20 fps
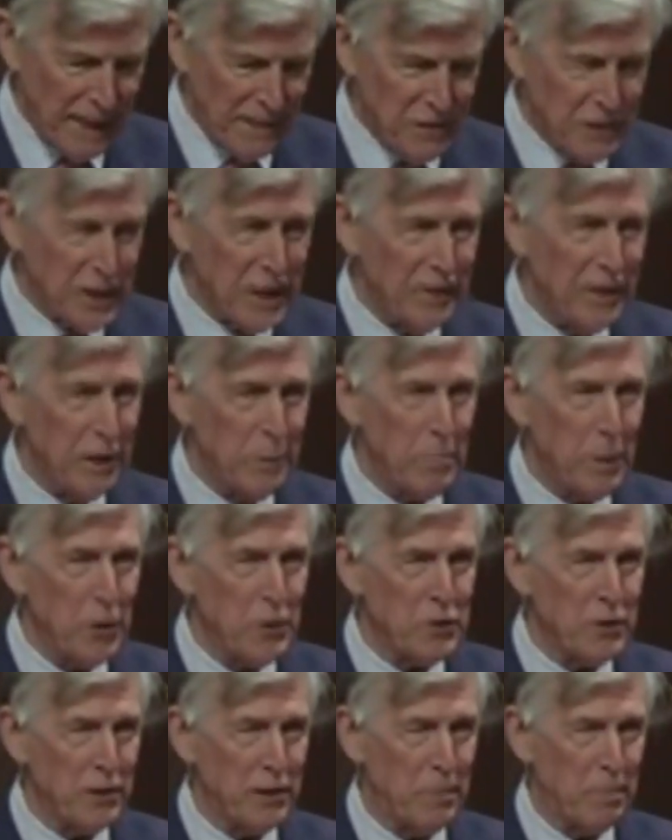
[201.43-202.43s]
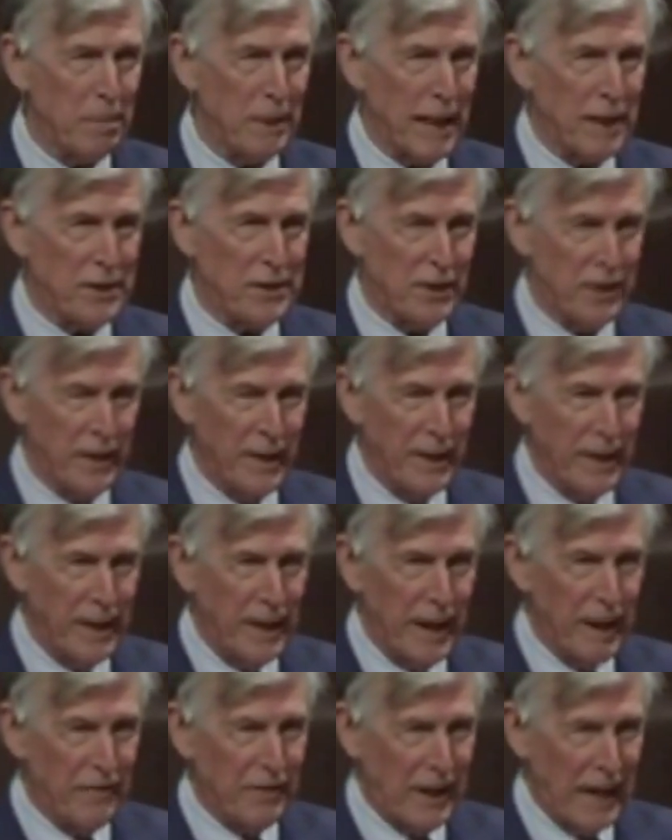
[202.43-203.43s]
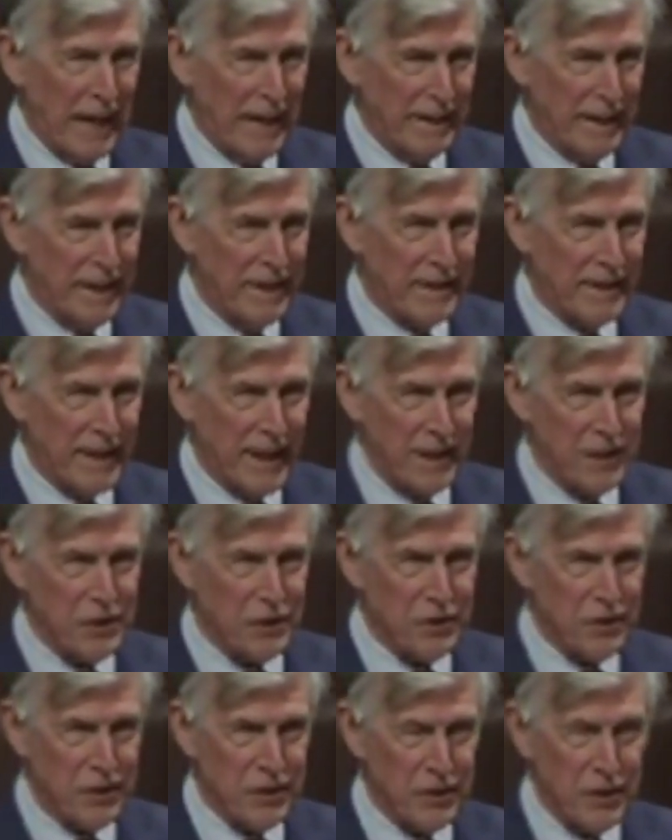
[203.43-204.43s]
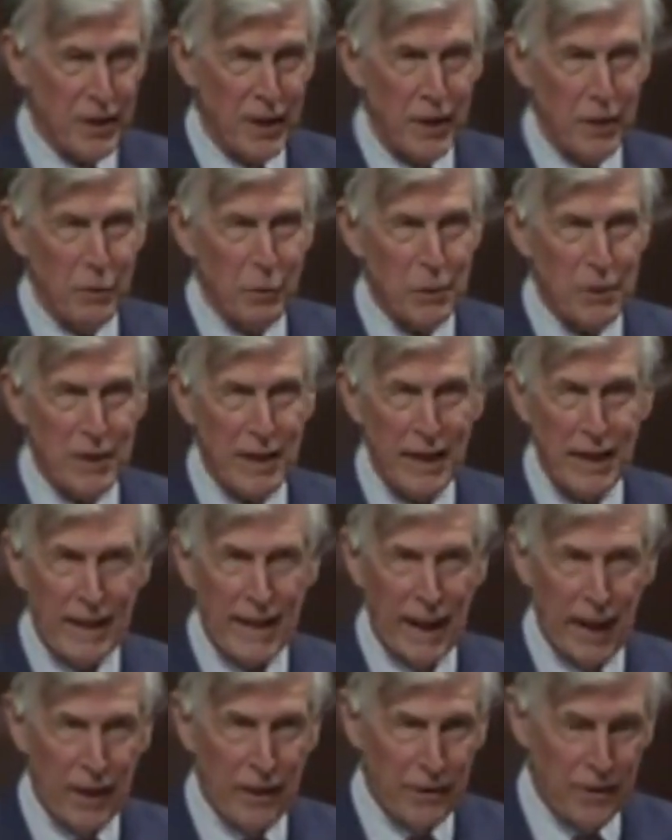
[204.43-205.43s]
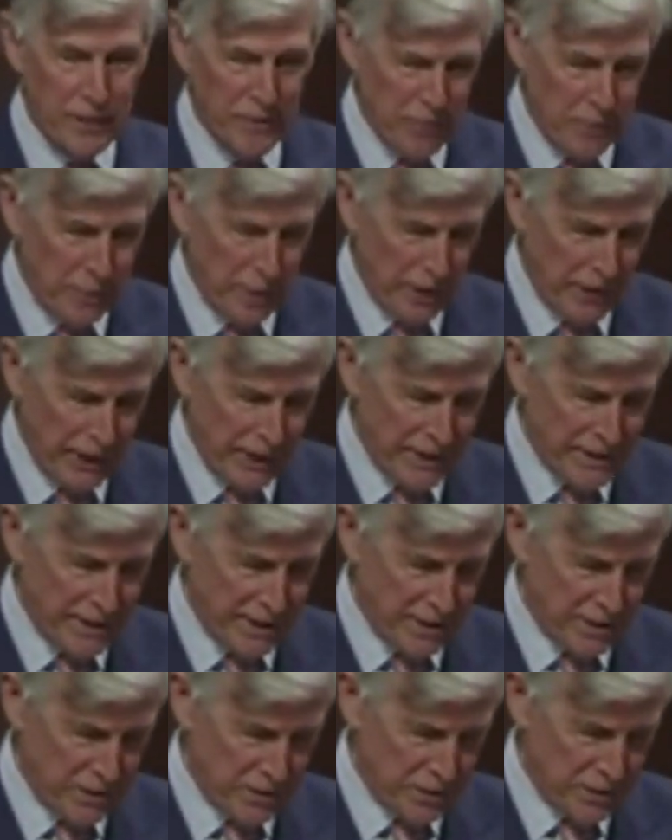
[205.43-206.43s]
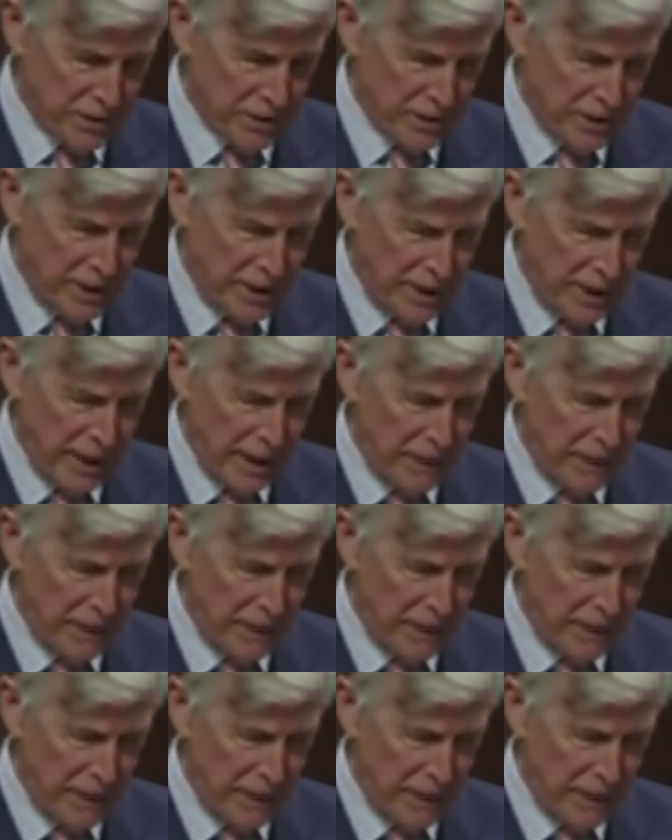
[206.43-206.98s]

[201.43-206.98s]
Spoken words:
I've seen the emotional complexity of canine consciousness, which they inherited from their ancestors.